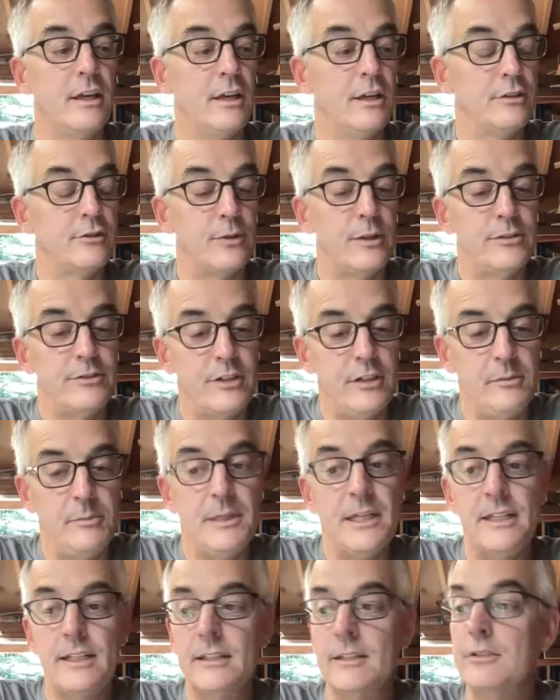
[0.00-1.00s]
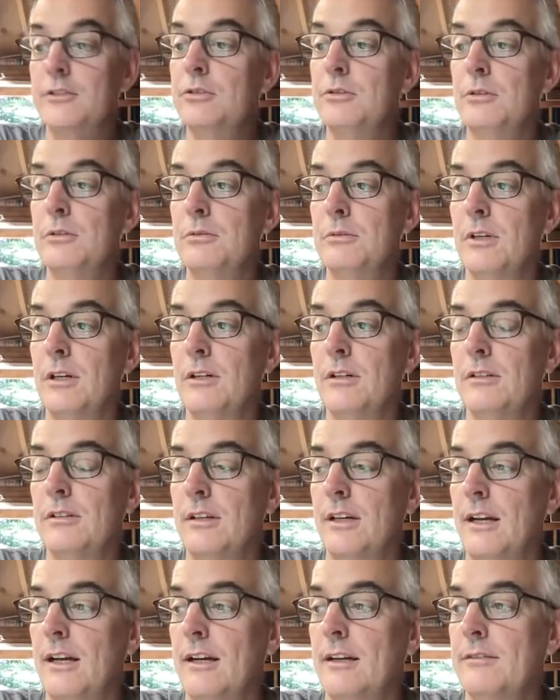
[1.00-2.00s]
So I started making a tool roll
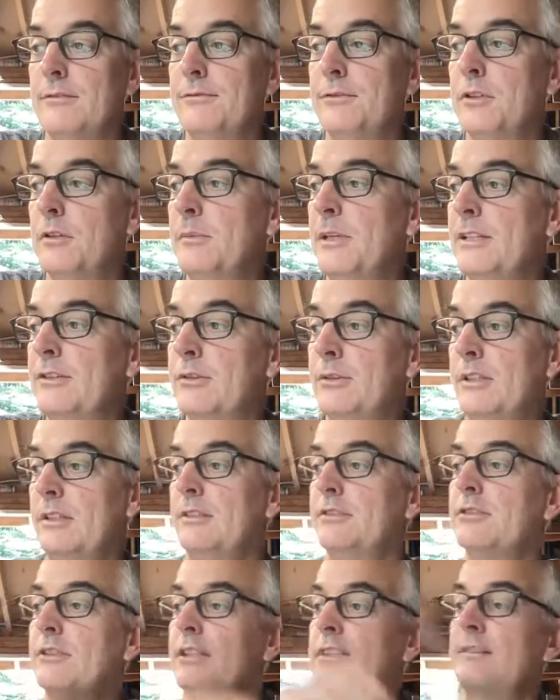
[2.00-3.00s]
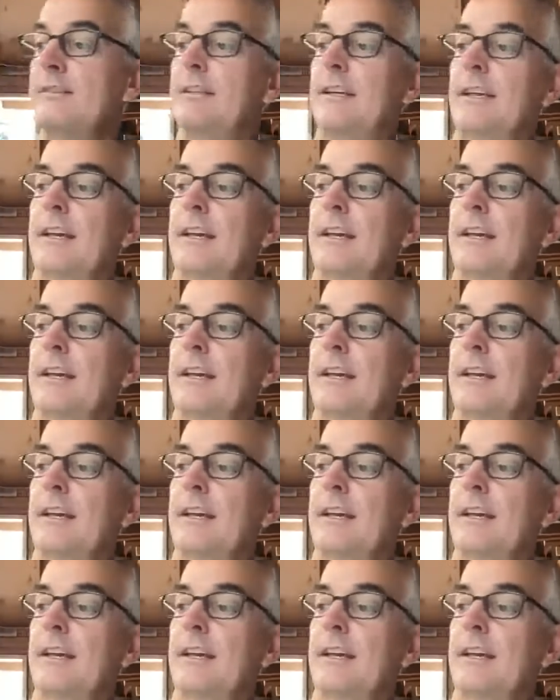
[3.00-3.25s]
for my toiletries.